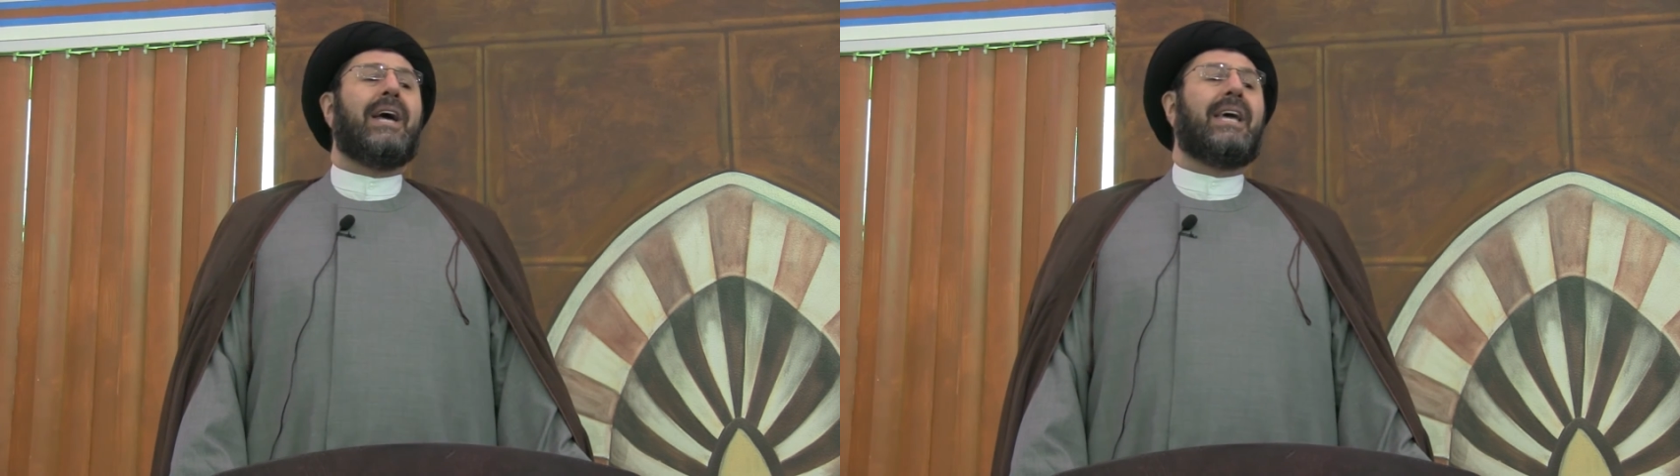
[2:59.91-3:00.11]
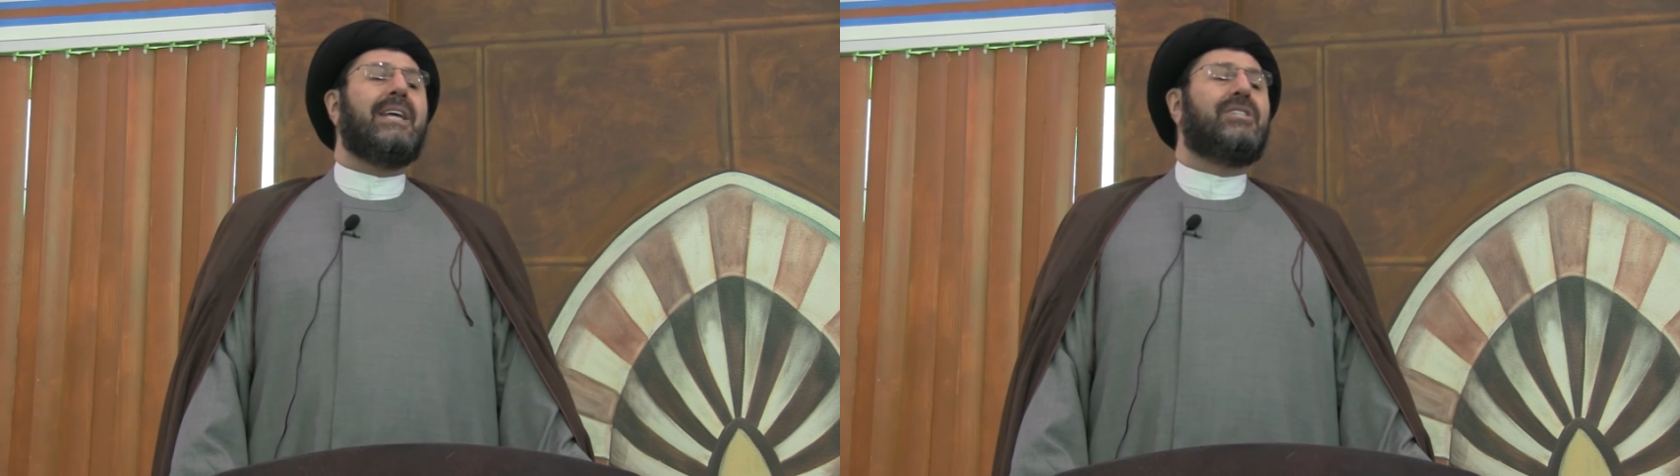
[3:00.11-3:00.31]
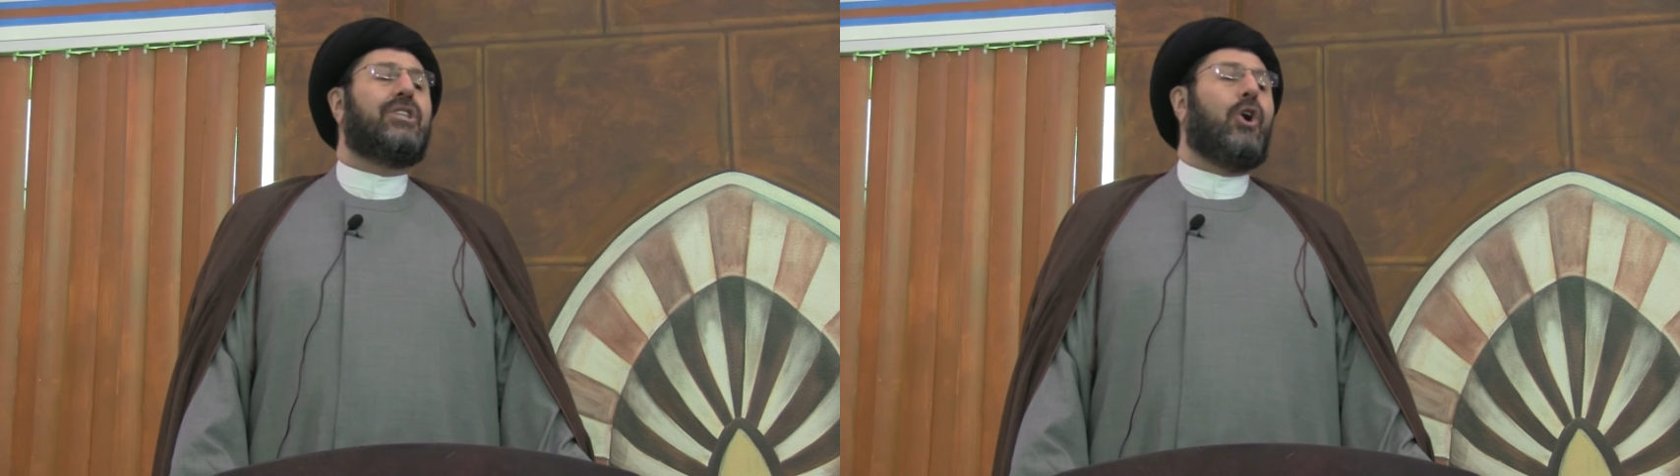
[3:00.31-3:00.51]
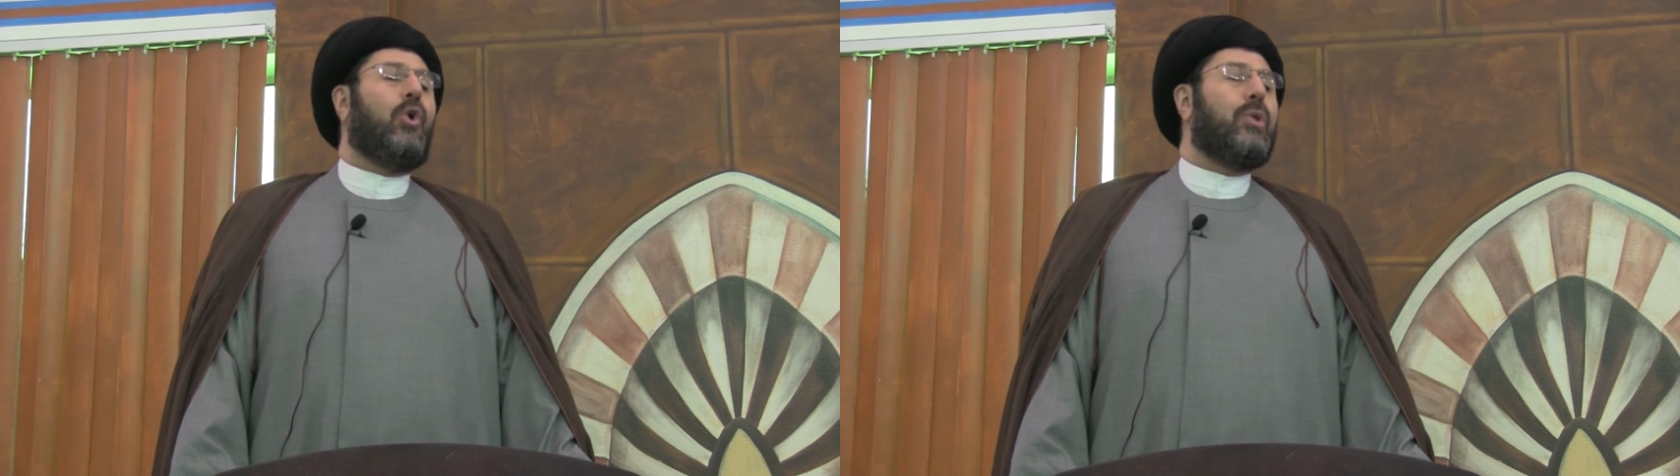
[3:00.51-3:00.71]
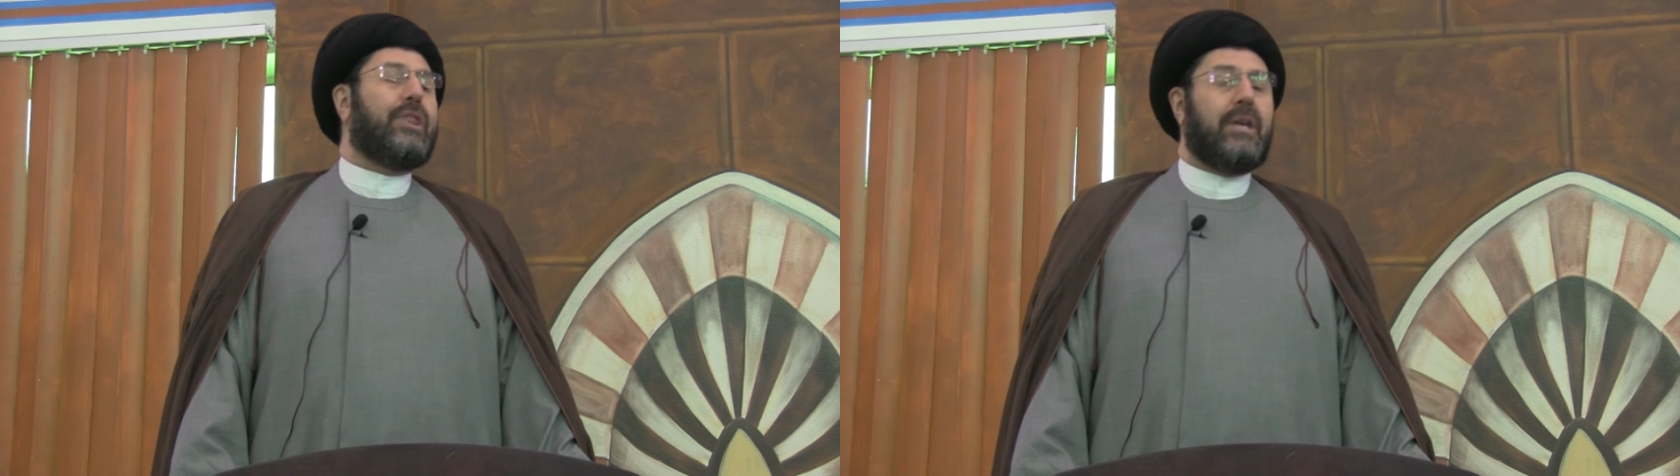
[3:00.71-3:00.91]
against the
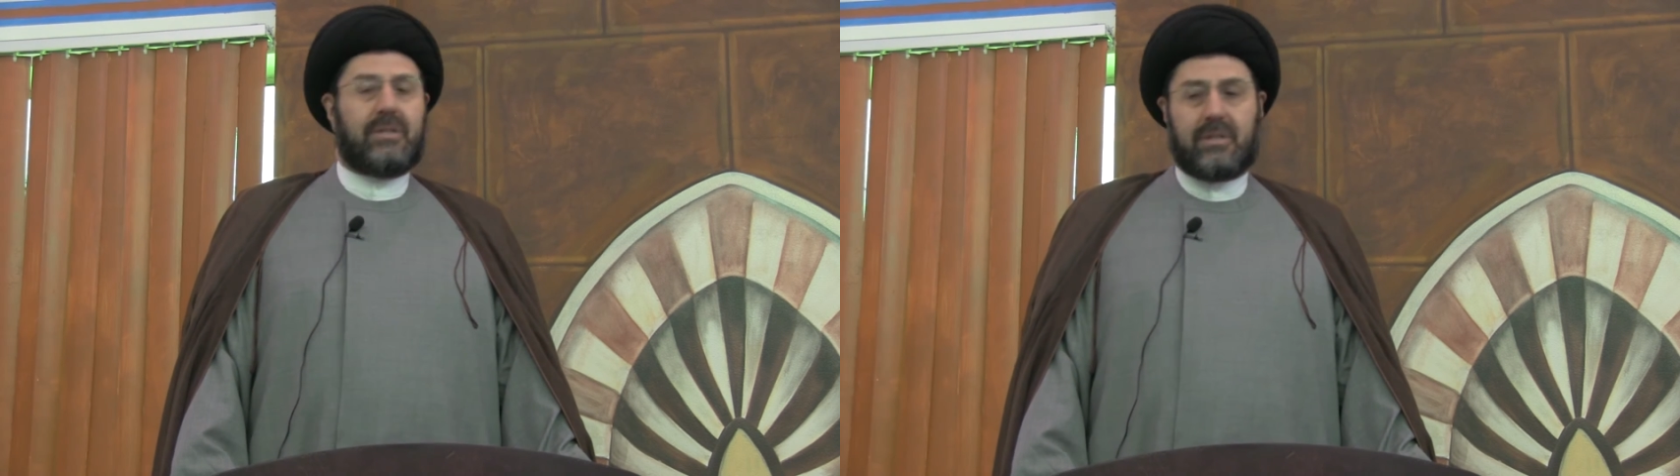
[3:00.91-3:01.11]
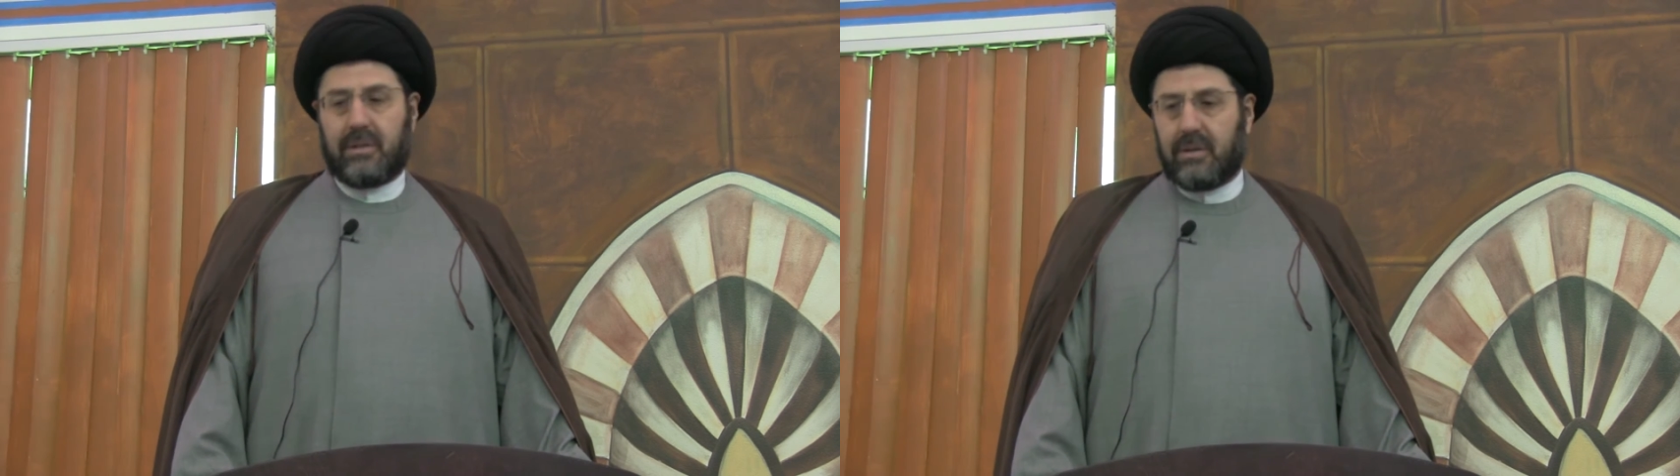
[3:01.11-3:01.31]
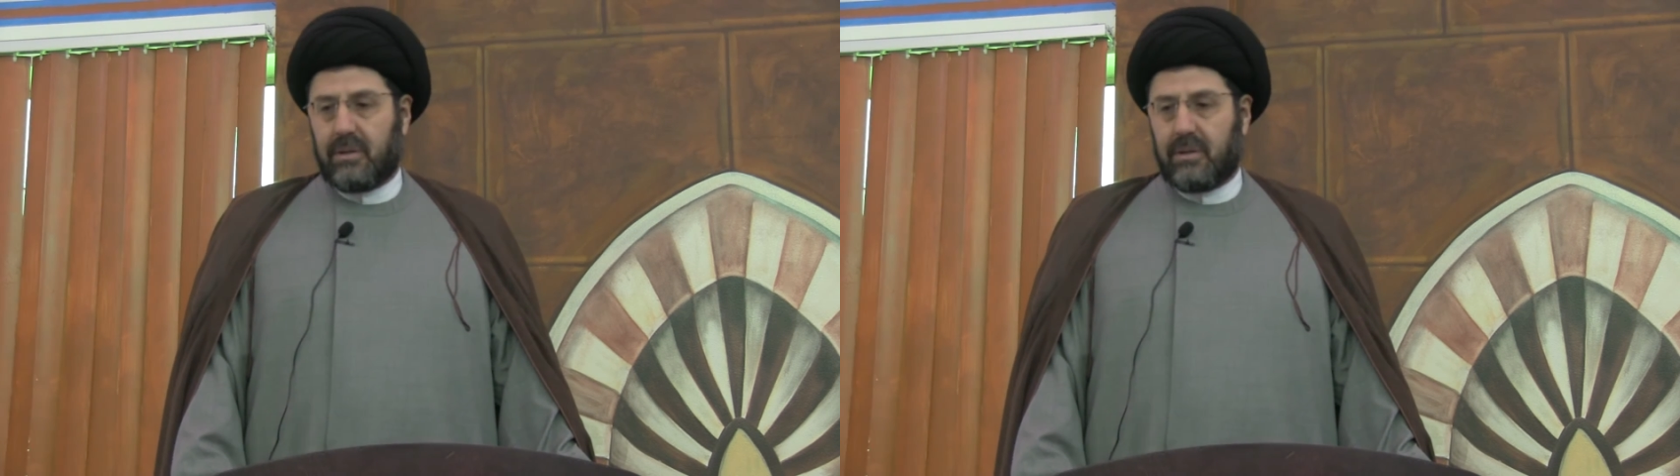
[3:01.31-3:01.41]
Houthis.